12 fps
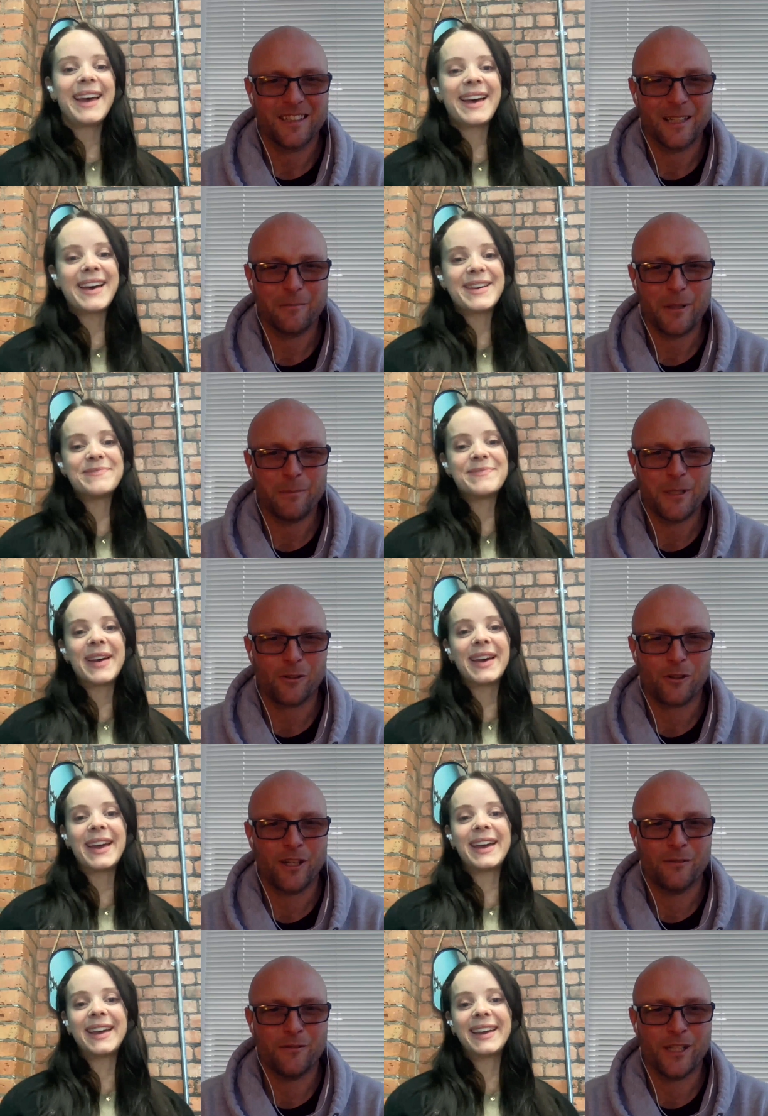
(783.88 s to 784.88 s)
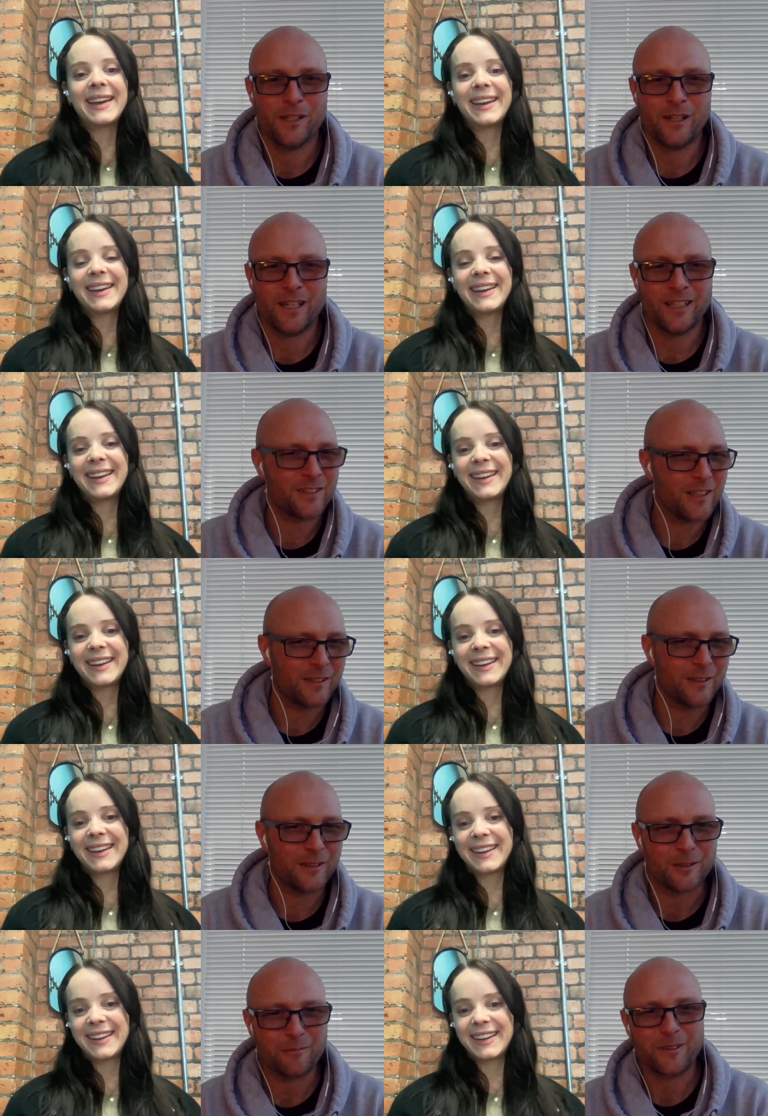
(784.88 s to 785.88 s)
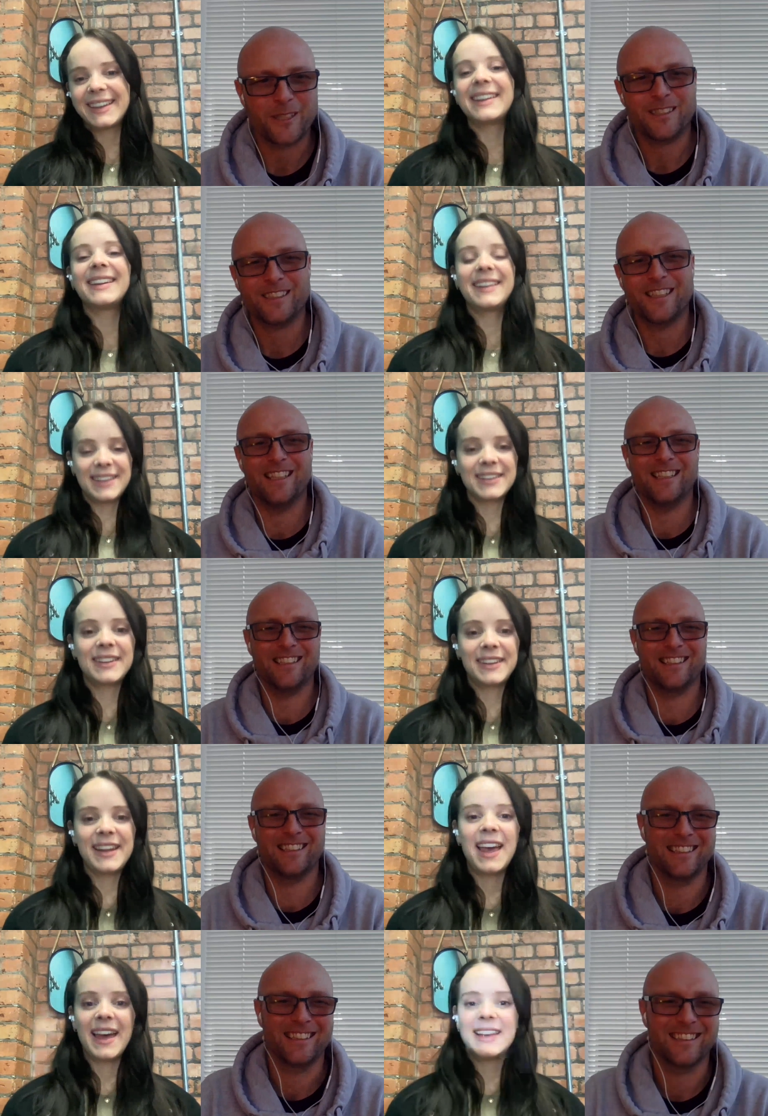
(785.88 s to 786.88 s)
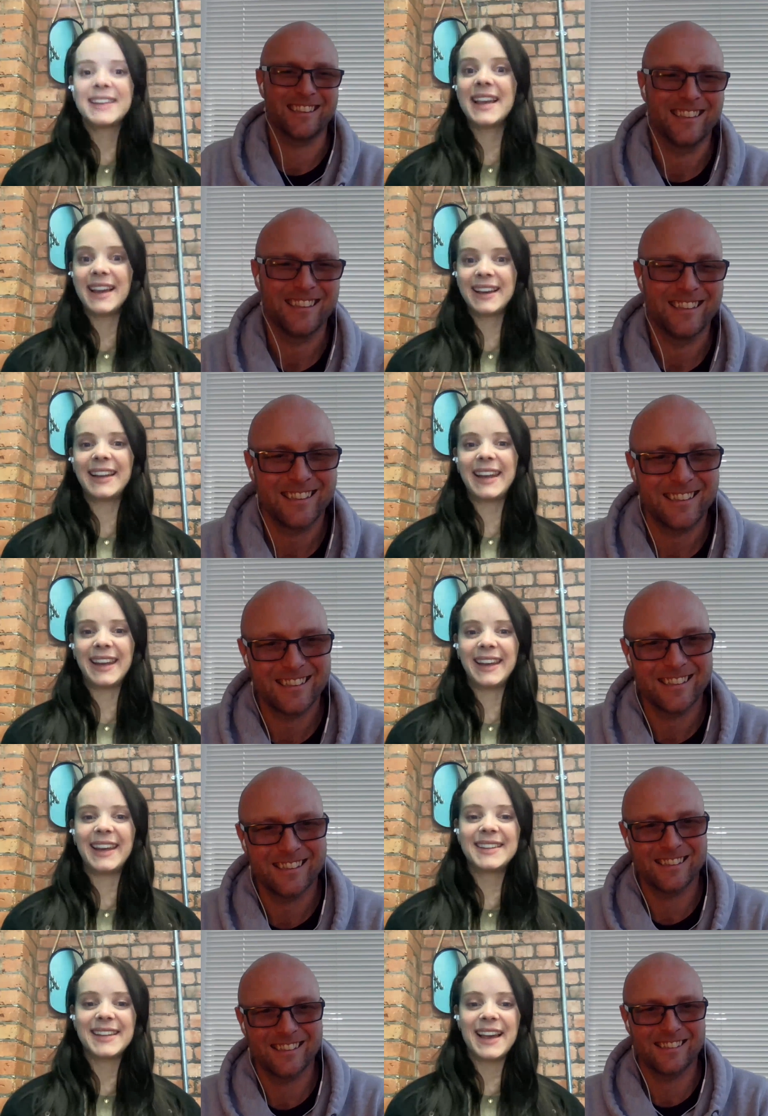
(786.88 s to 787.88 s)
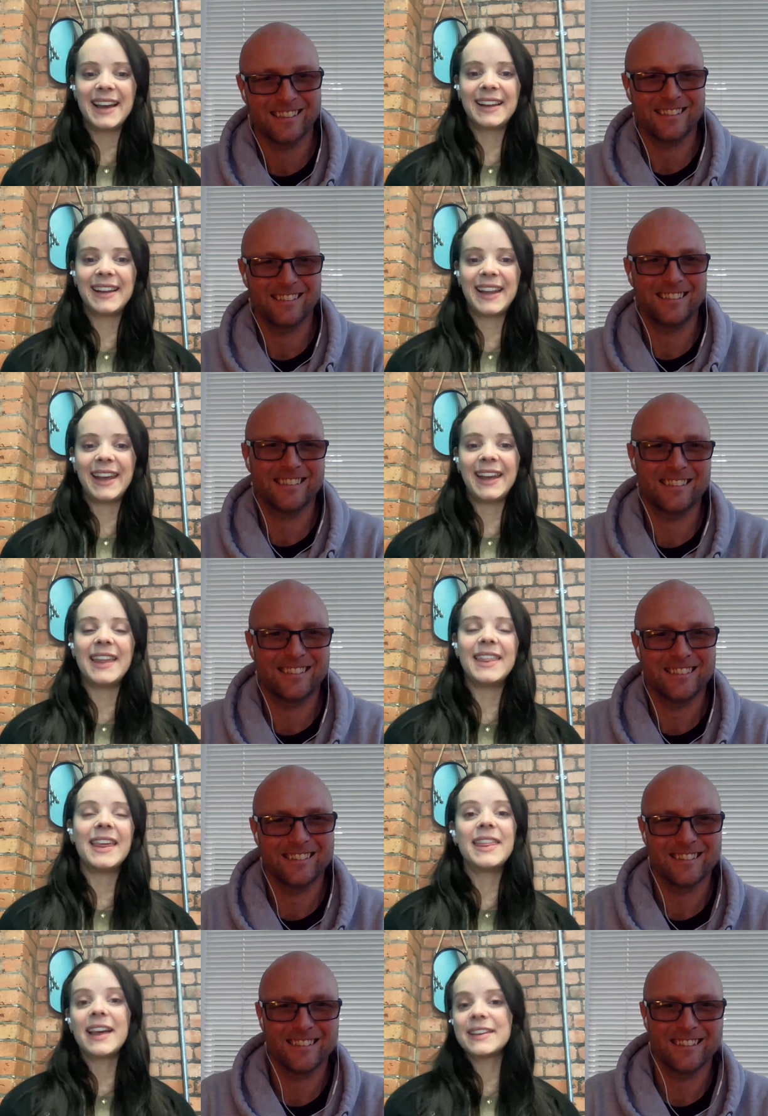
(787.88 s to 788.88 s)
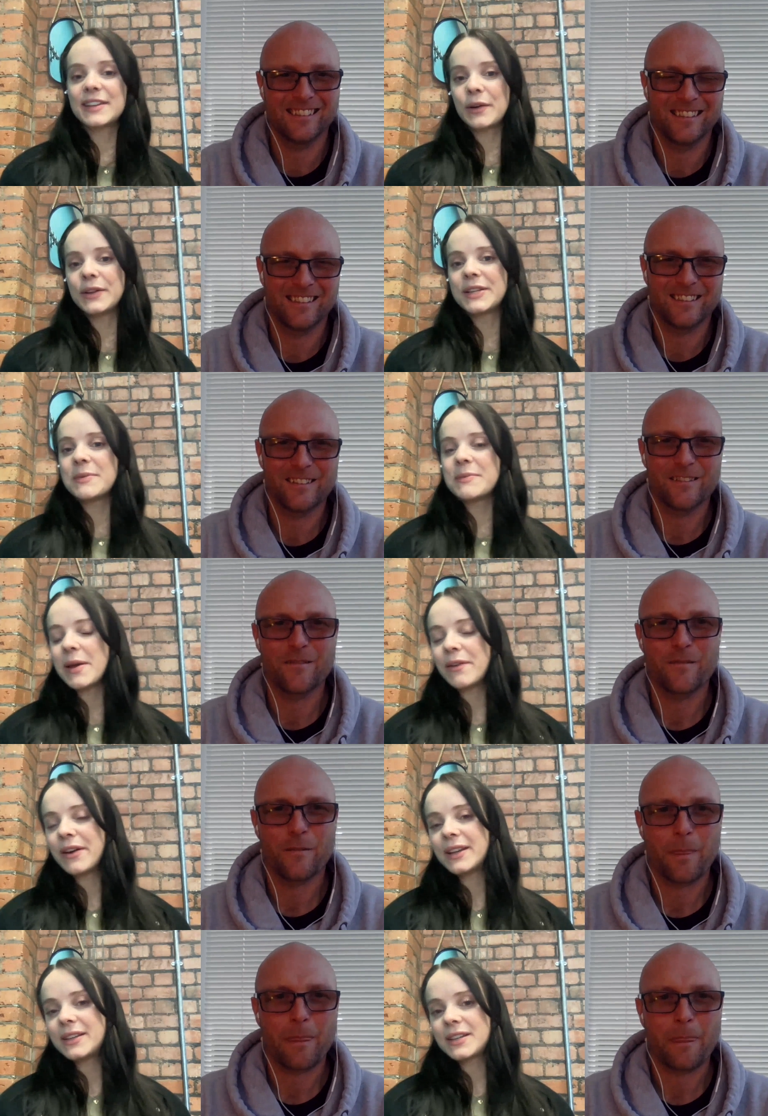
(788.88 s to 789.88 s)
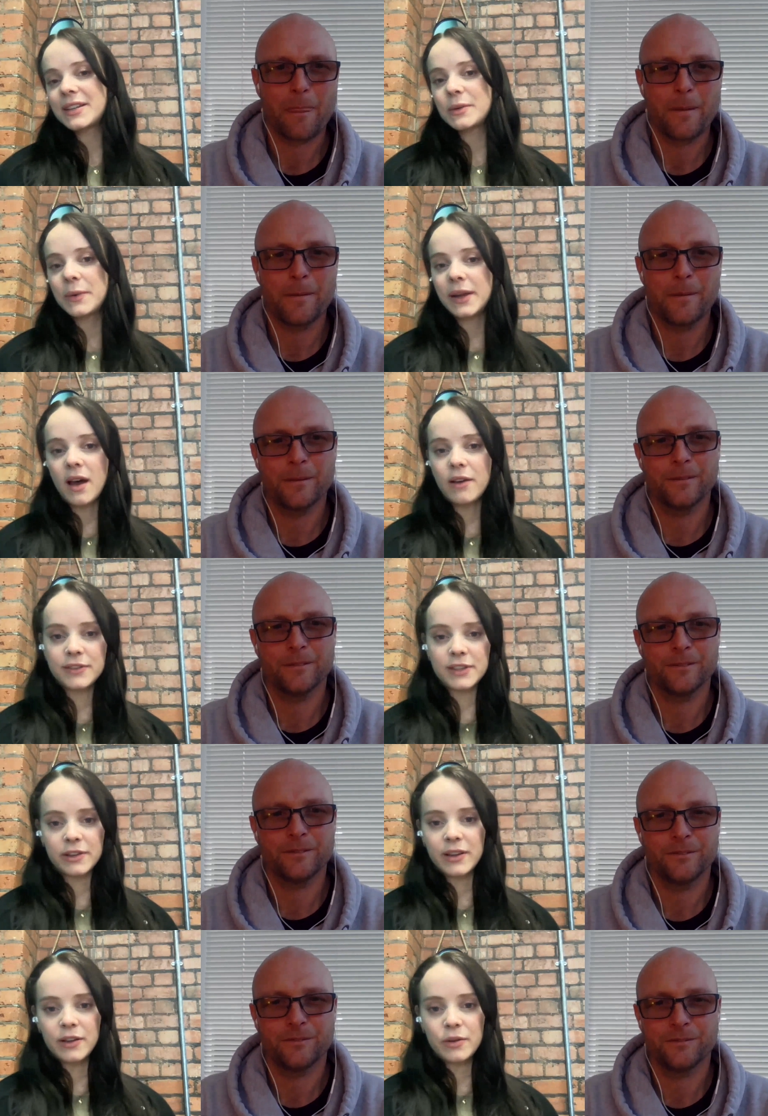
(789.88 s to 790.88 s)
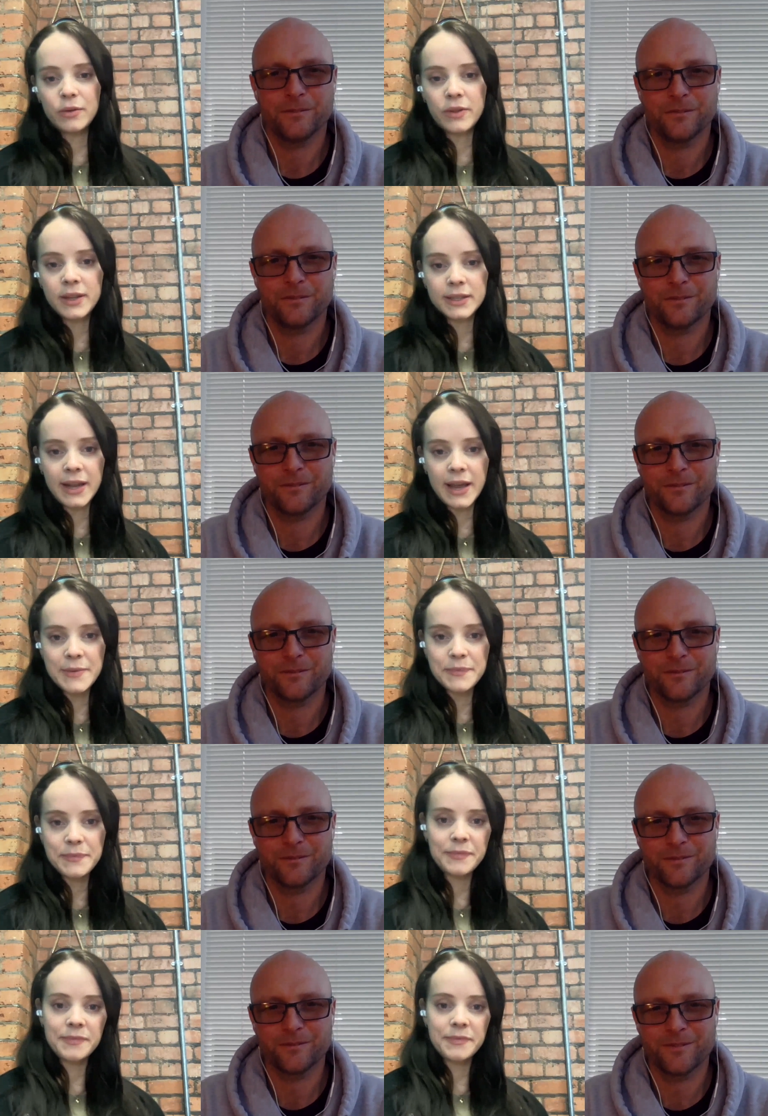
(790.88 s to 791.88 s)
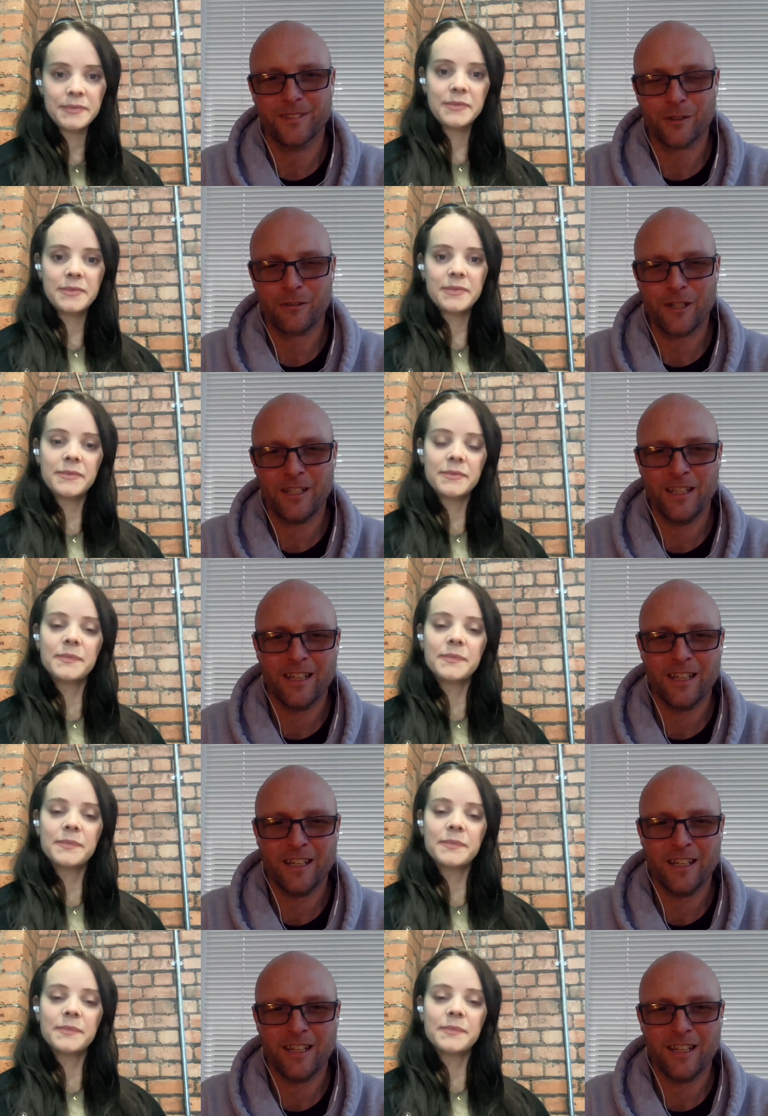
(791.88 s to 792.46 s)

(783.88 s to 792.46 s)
Speaker 1: Yeah,
Speaker 2: maybe try a VR headset or something.
Speaker 1: Yeah, exactly. And then that's going to be mirrored the week after in the north, isn't it?
Speaker 2: That's right,